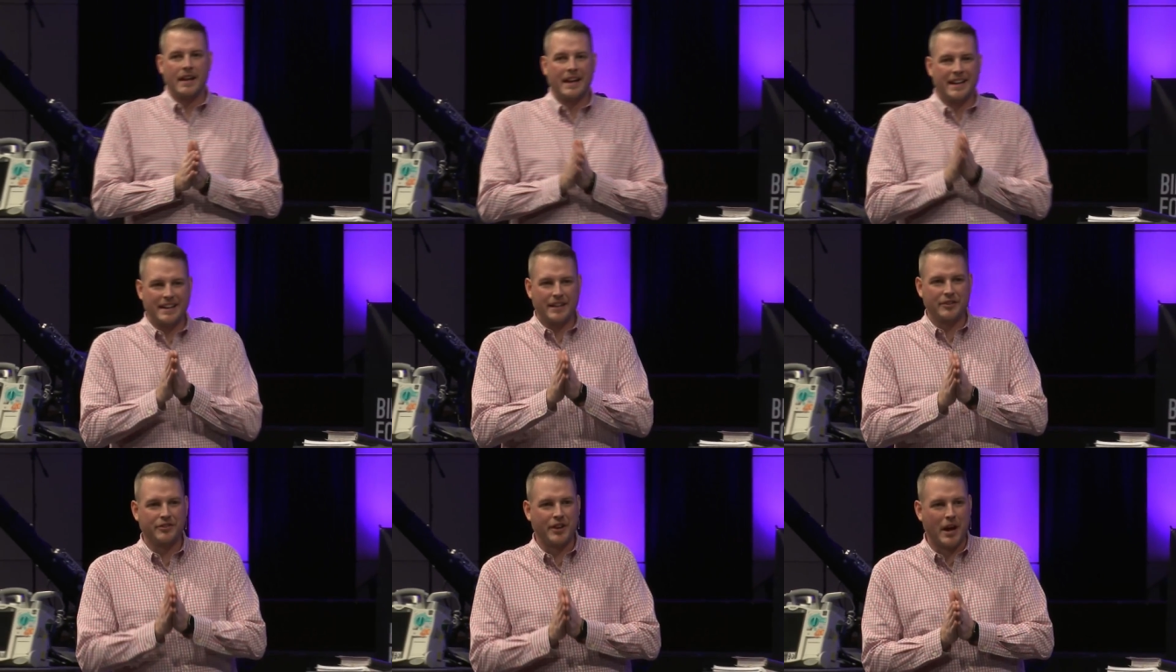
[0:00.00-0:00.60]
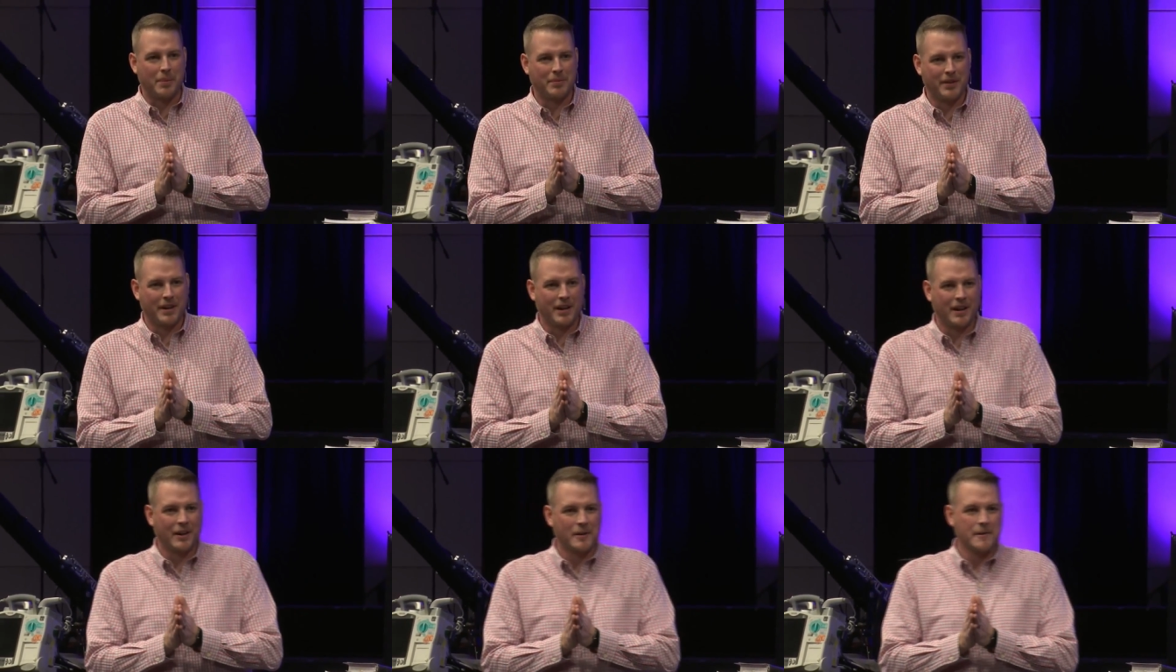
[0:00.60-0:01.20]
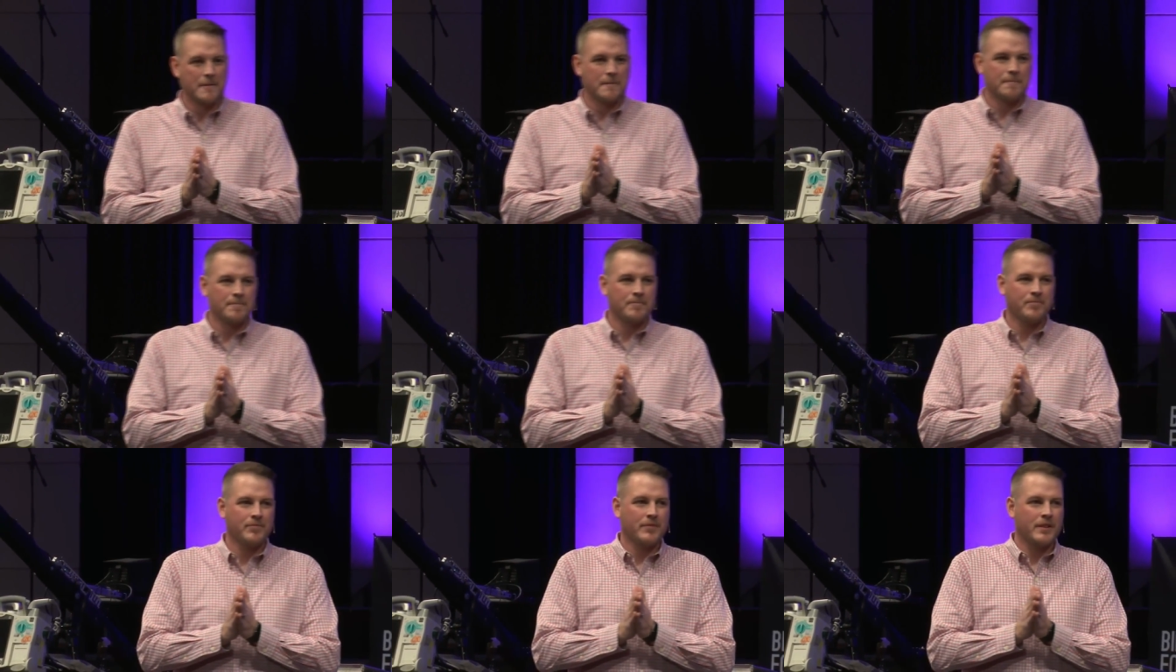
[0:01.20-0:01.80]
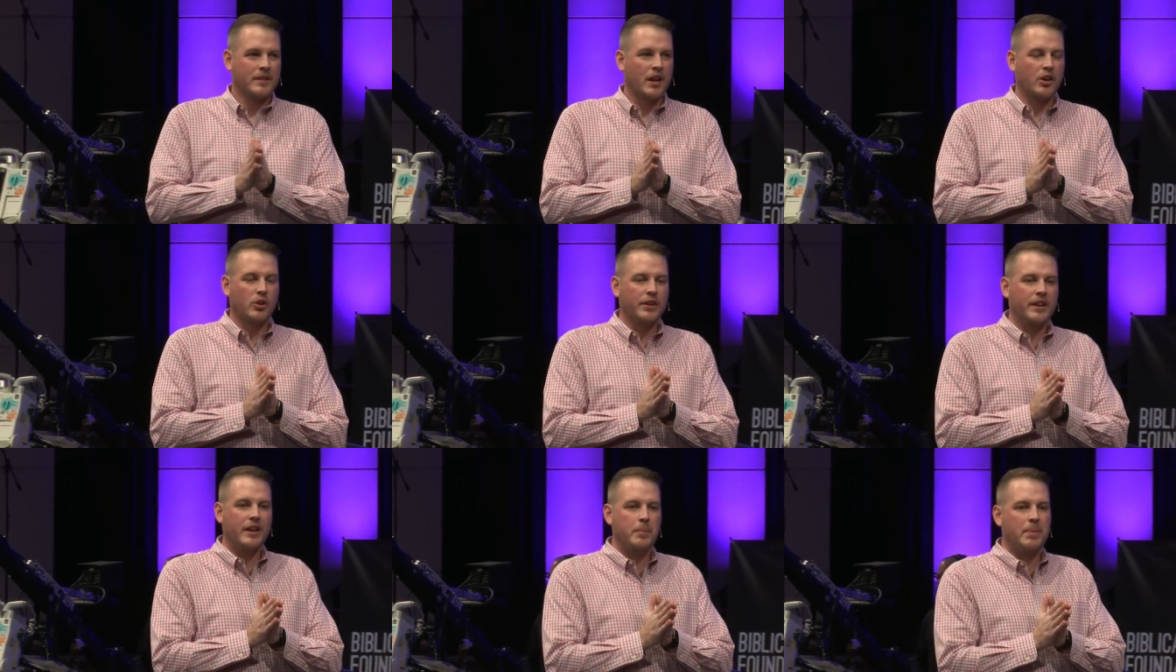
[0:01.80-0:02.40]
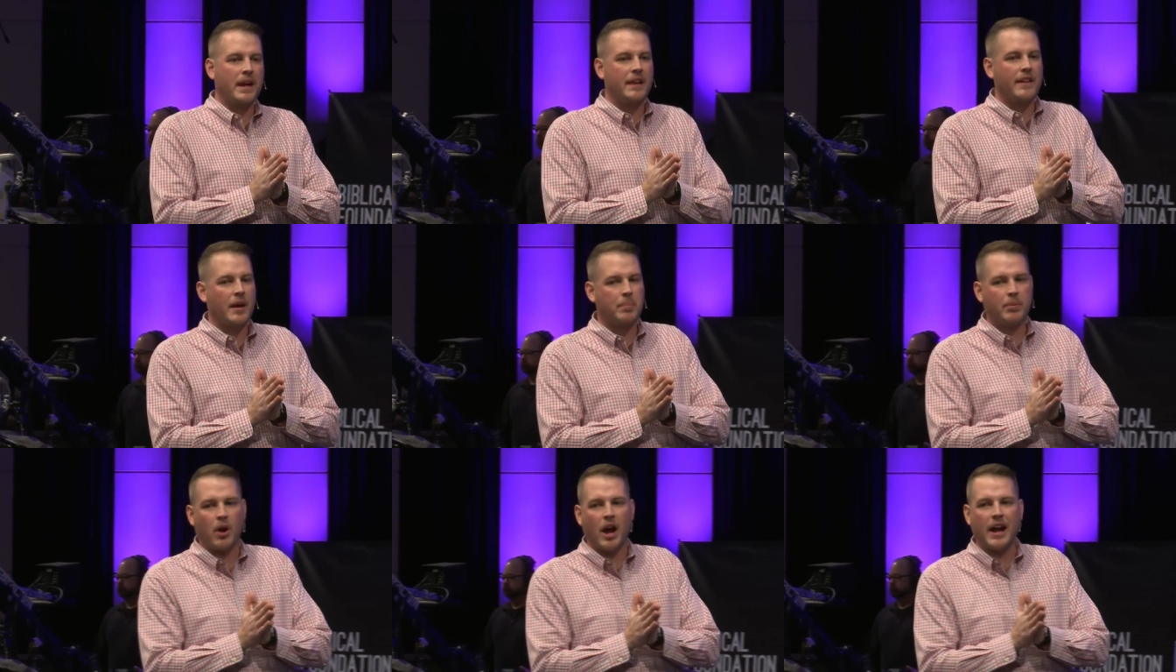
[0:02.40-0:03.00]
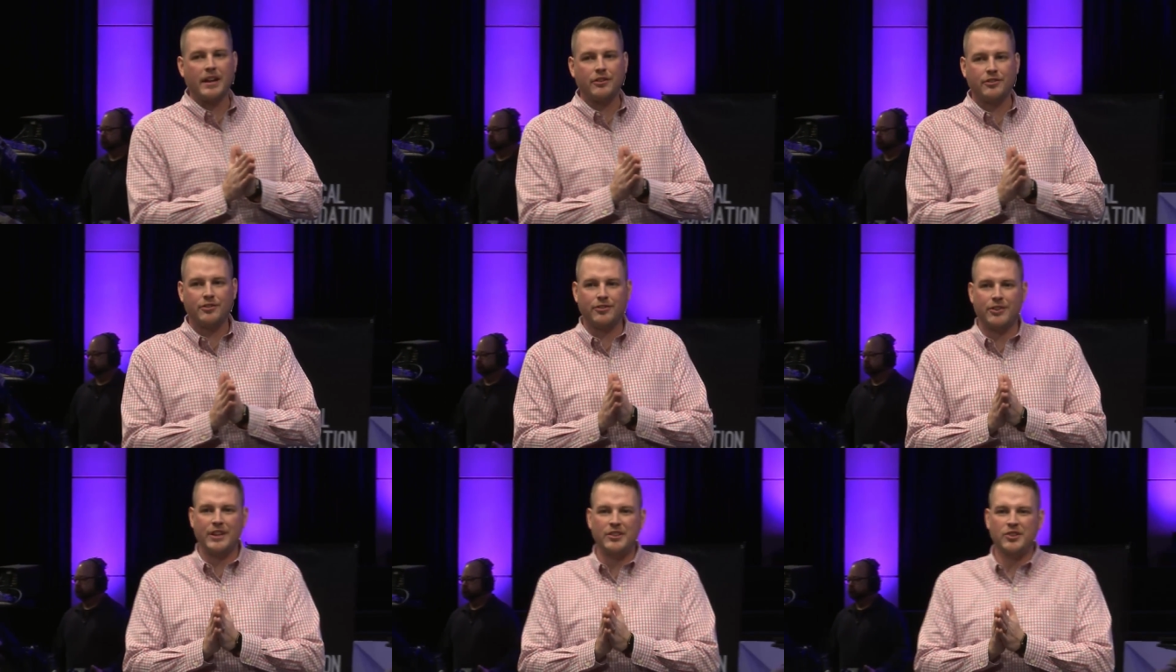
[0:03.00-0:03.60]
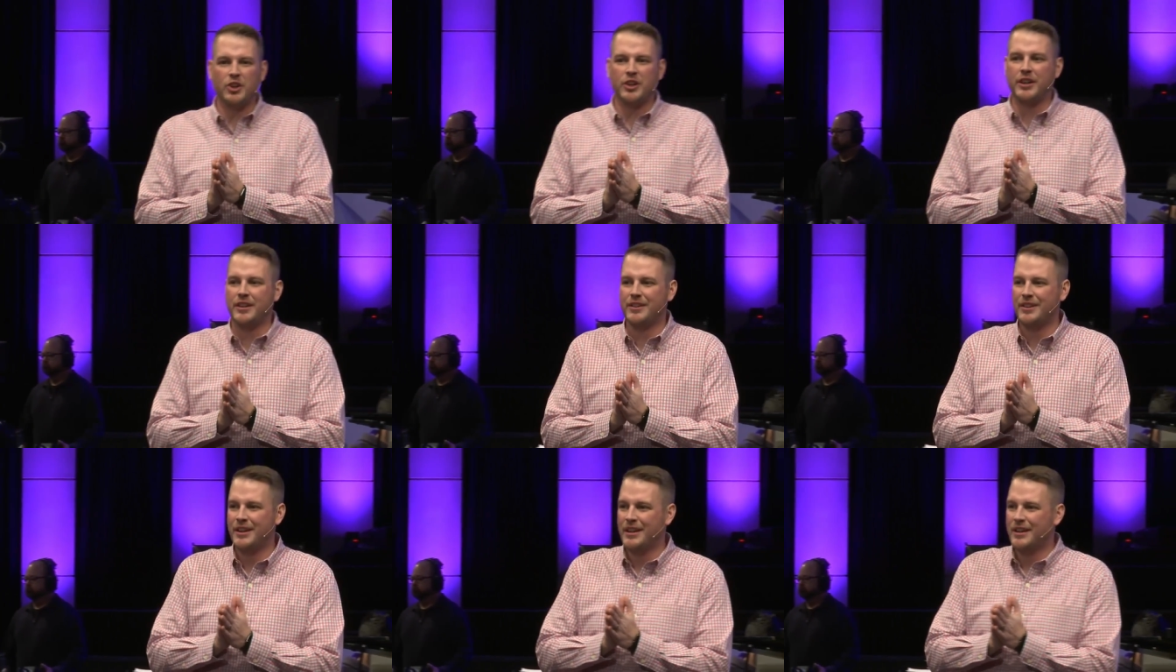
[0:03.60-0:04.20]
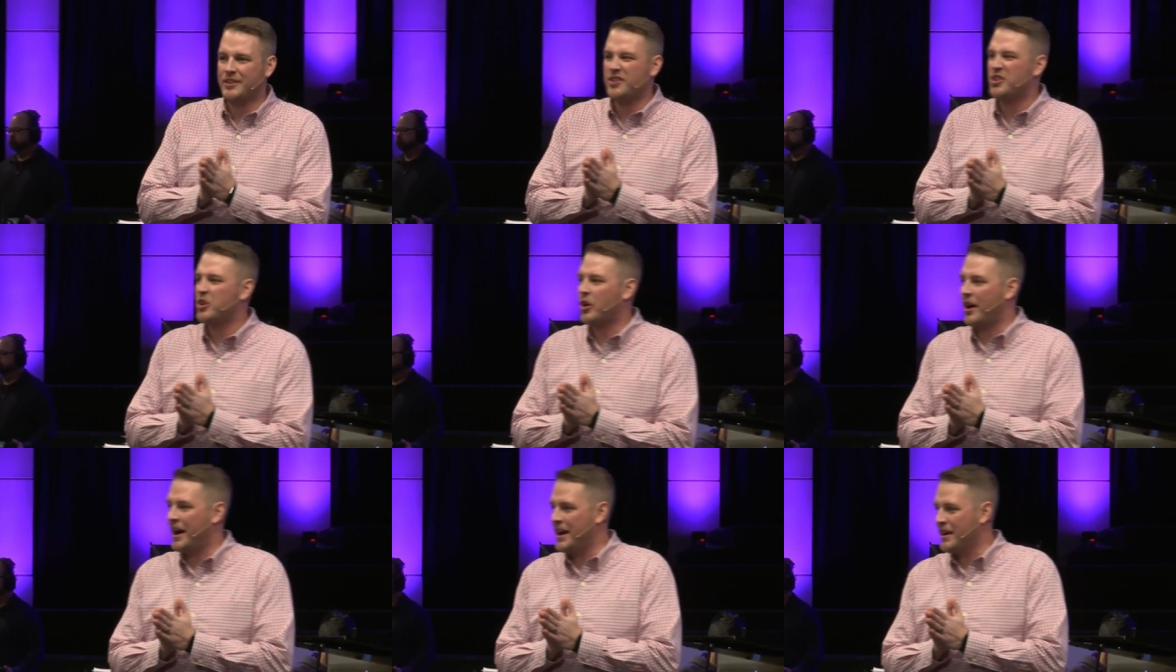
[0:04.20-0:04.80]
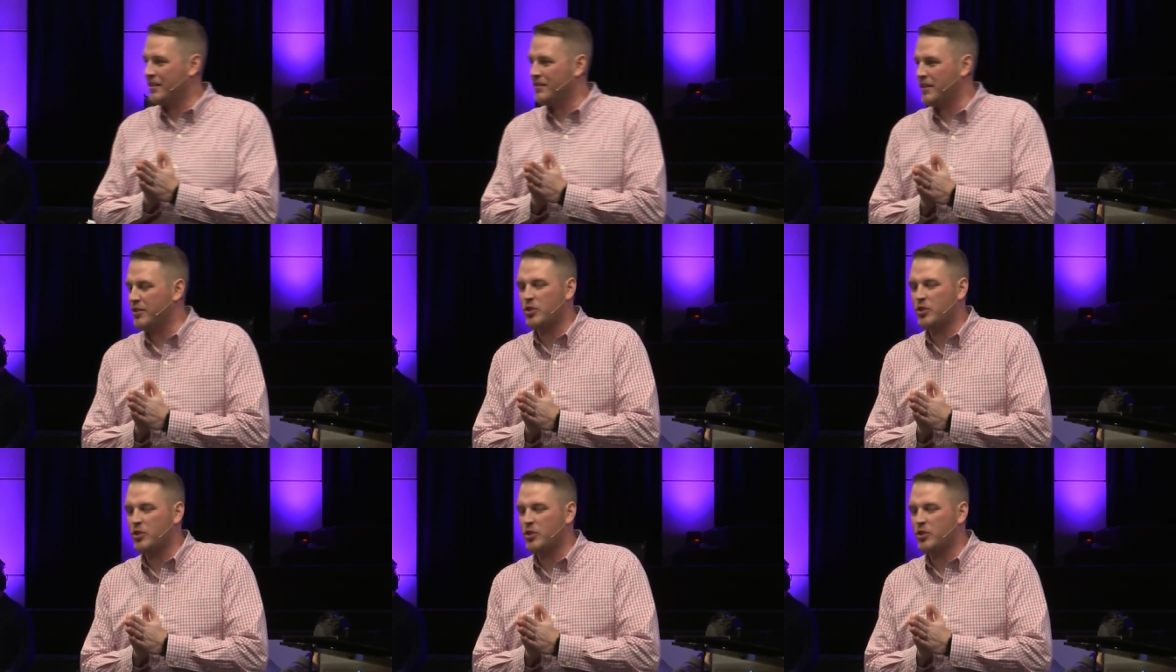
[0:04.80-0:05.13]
And it didn't stop there. Not only did he pay that price, he took it to the grave.